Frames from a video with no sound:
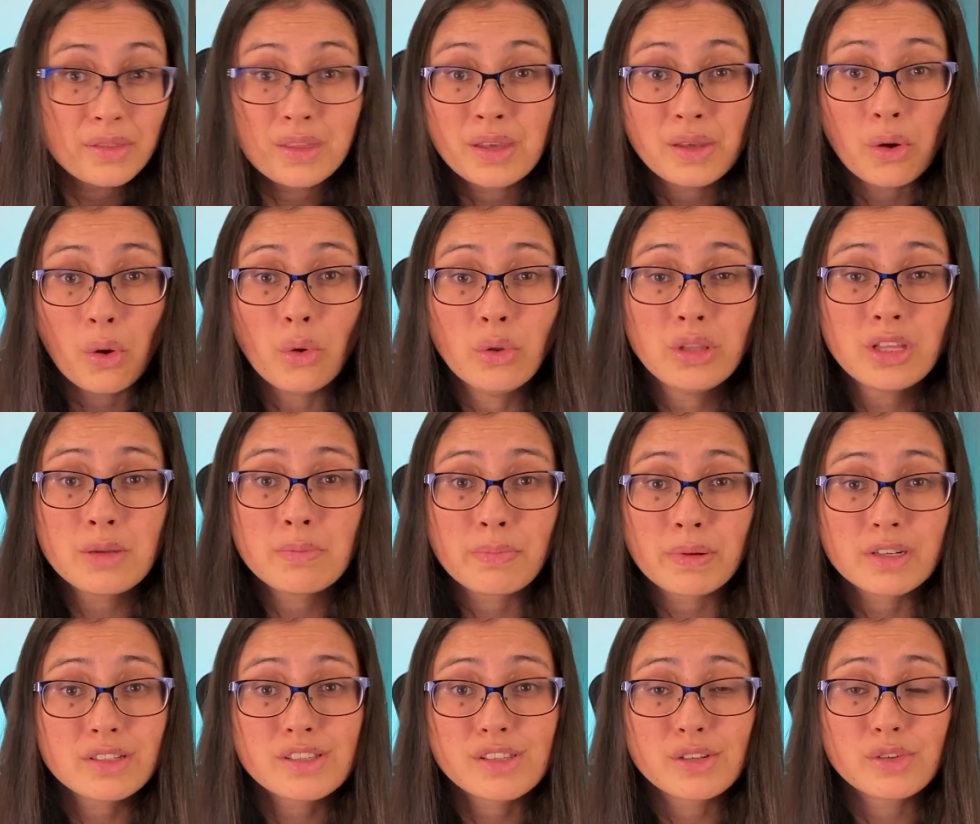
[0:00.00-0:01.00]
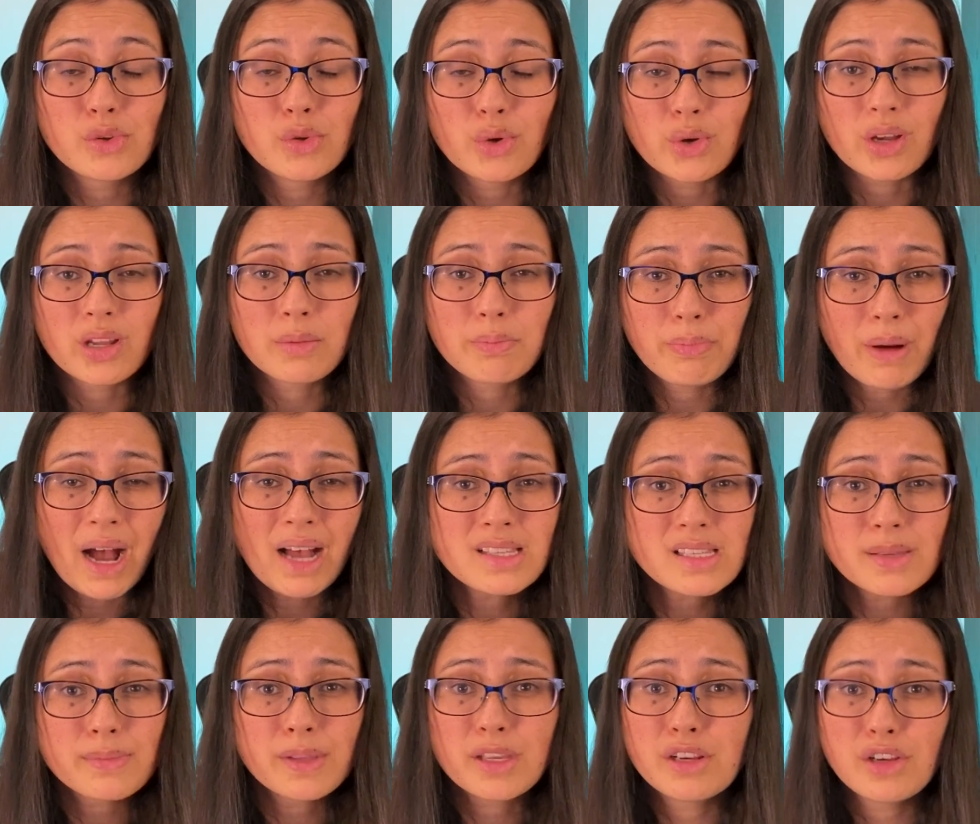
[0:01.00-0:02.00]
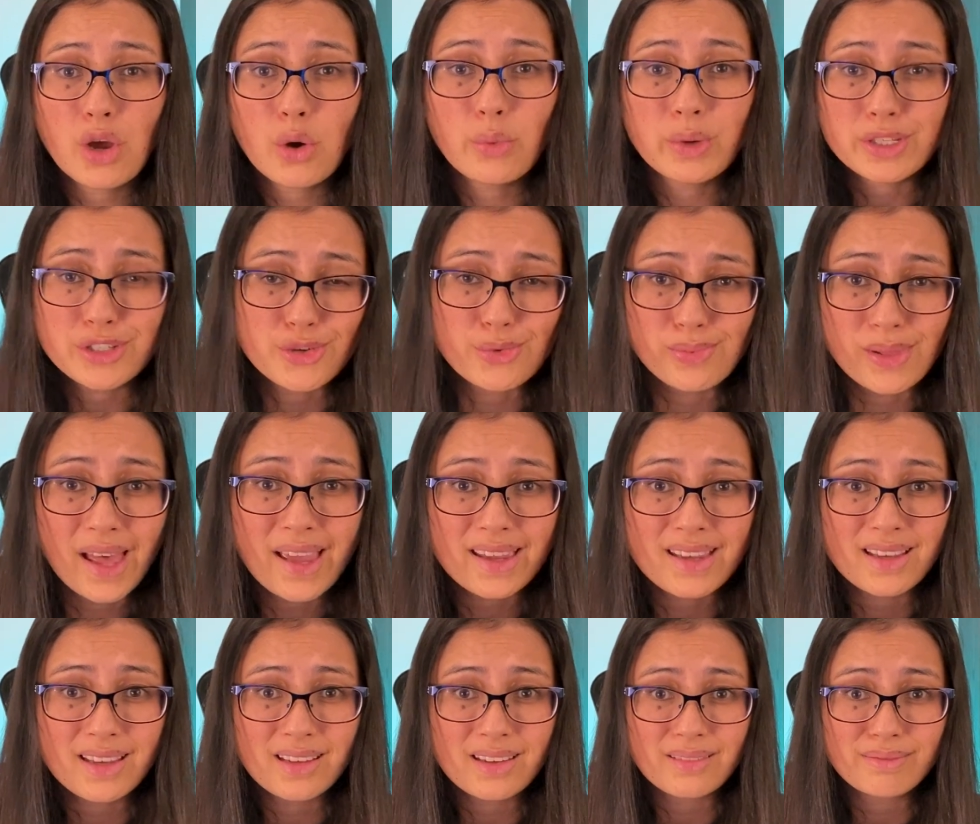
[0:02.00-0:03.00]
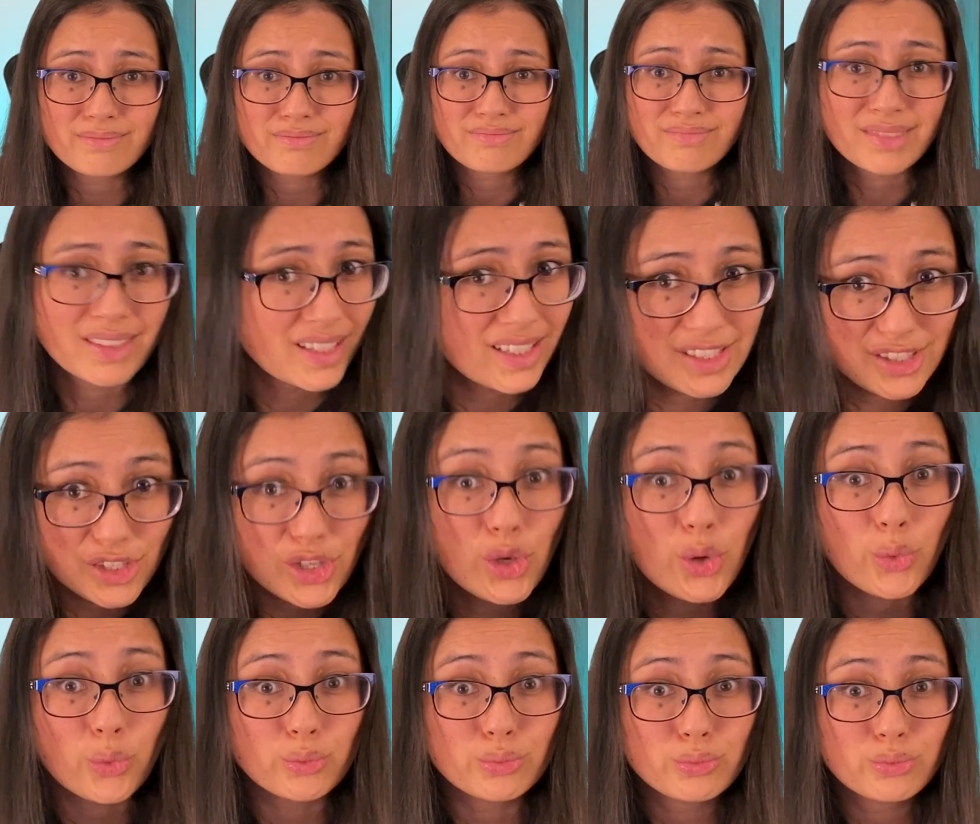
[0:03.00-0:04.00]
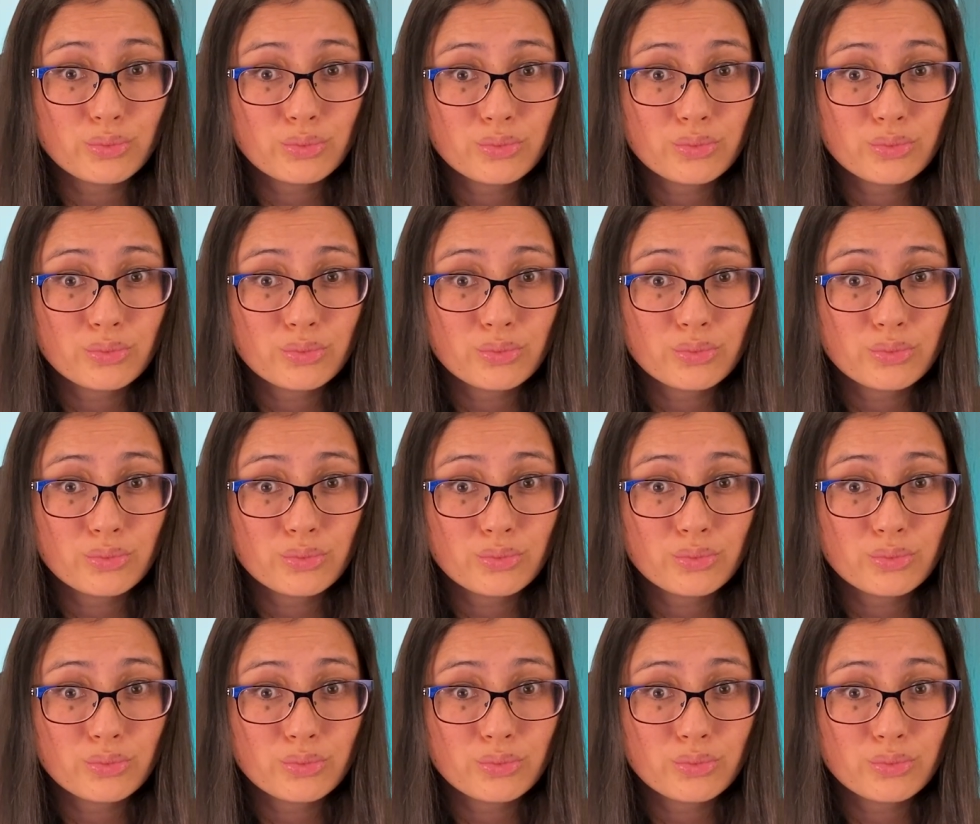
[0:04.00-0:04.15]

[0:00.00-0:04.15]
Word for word: The only person who could possibly know what you like is you.